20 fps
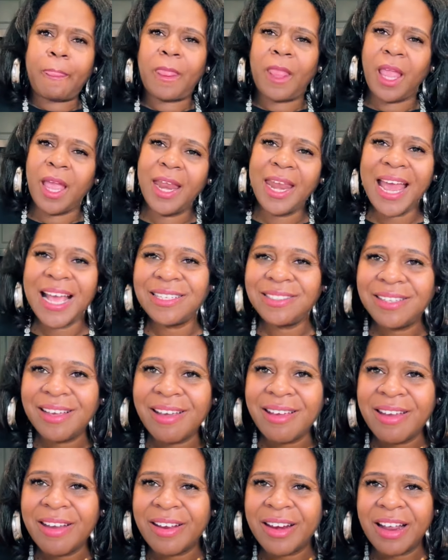And I sat
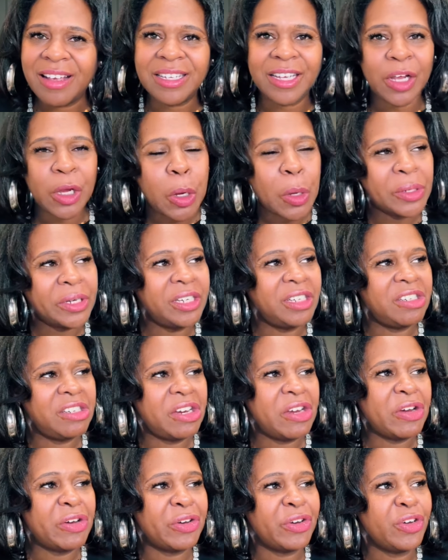here and I was like, all these
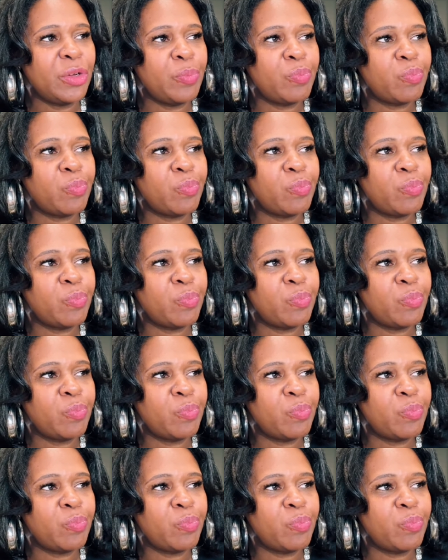years,